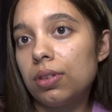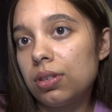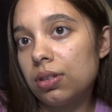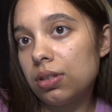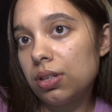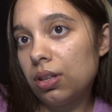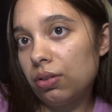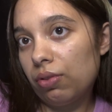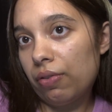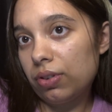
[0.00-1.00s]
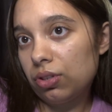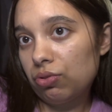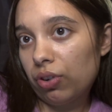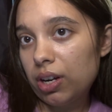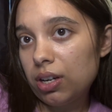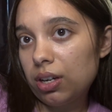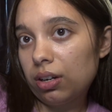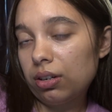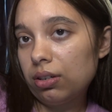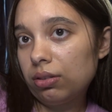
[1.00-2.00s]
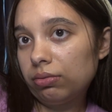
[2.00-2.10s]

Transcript: this is the reference right here.